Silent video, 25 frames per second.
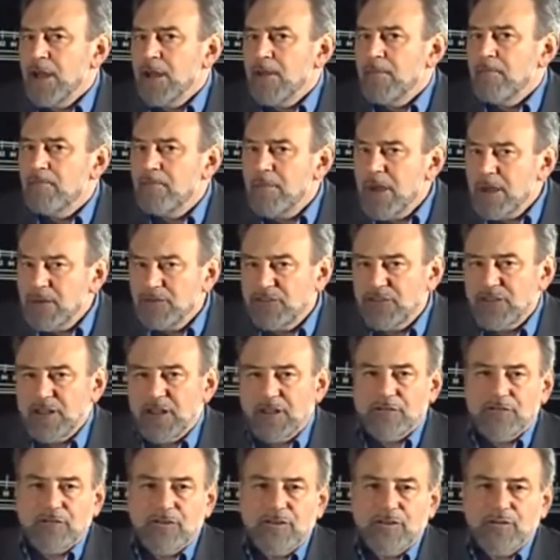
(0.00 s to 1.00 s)
Most
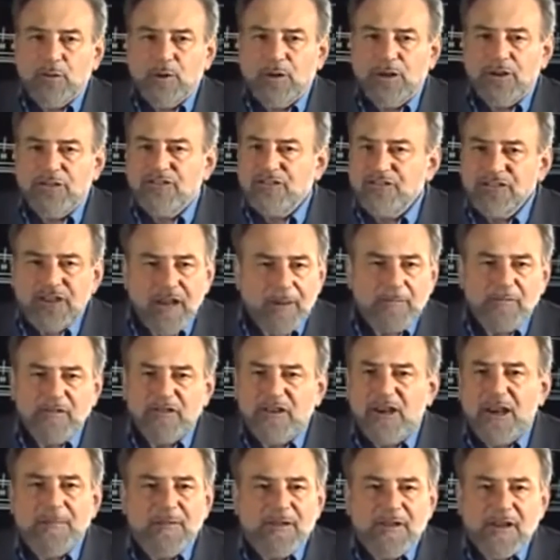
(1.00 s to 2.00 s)
countries were at some
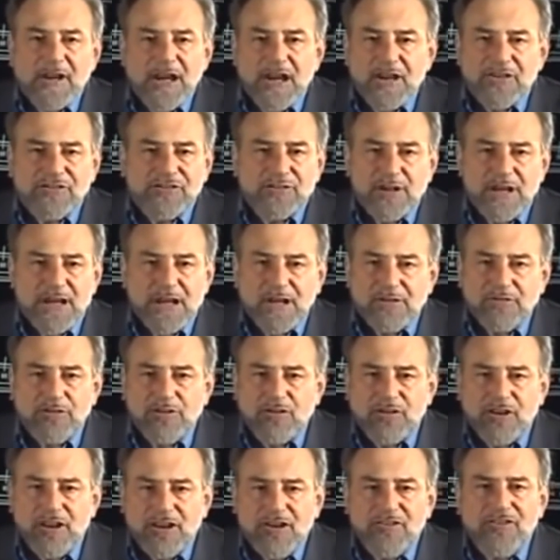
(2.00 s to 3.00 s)
time in the last 300
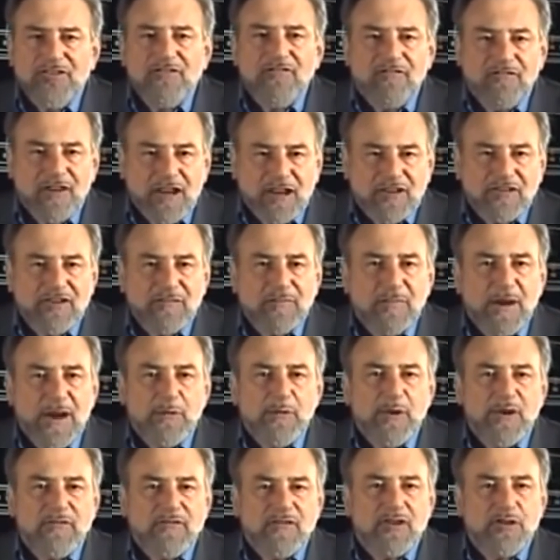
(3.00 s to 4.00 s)
years infected by
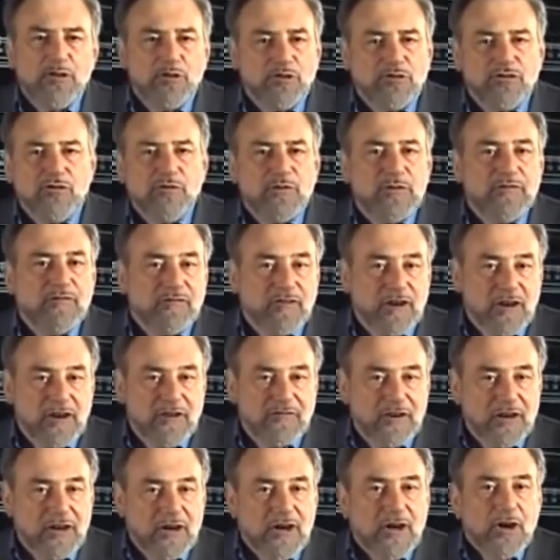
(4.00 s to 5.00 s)
revolutionary
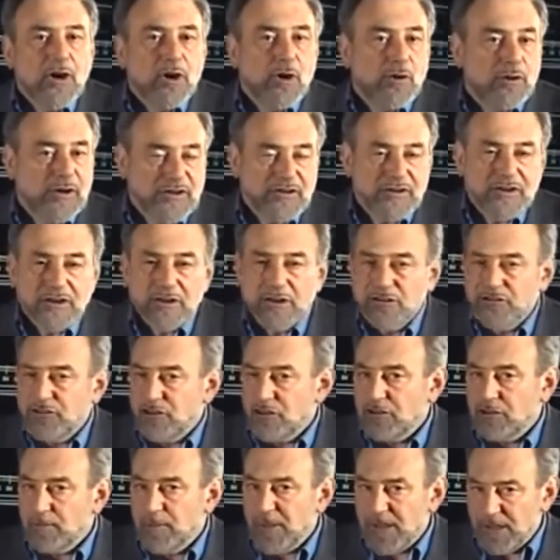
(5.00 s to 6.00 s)
fervour or
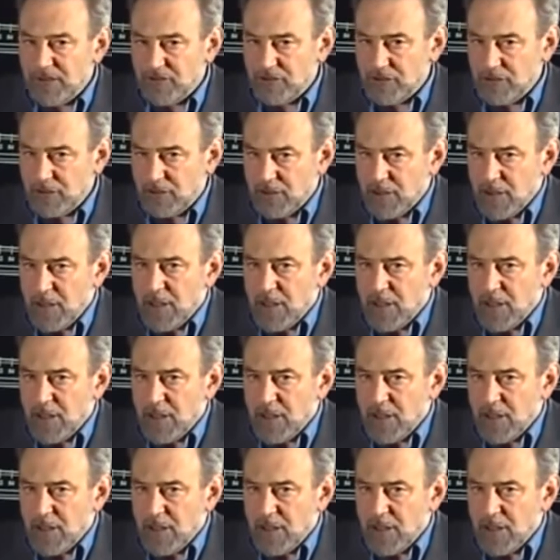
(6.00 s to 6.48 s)
ideological passion.